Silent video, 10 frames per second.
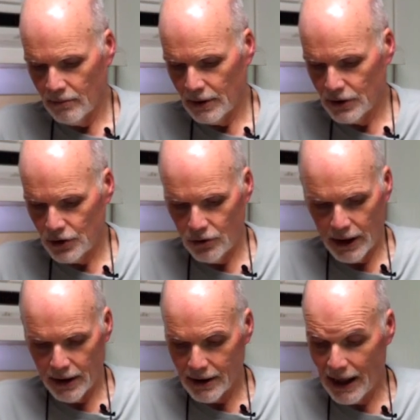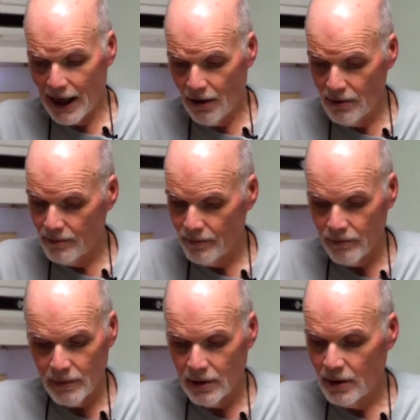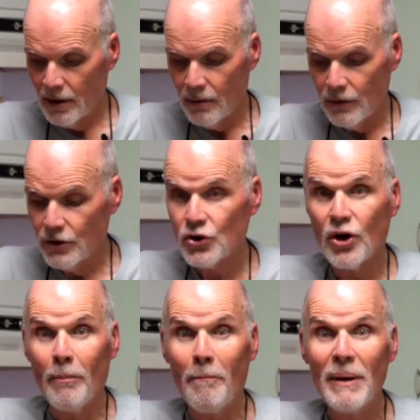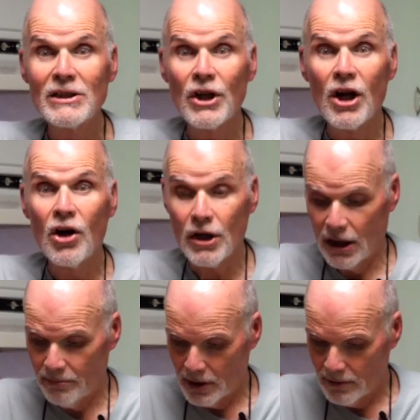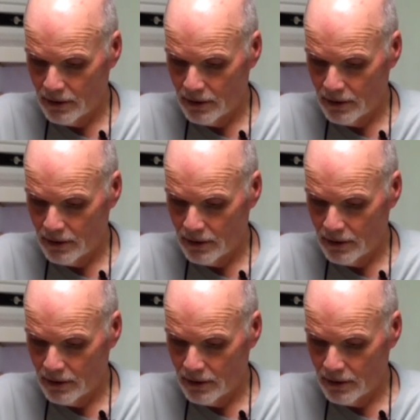Let's do that. Now, we're just going to mix it all up.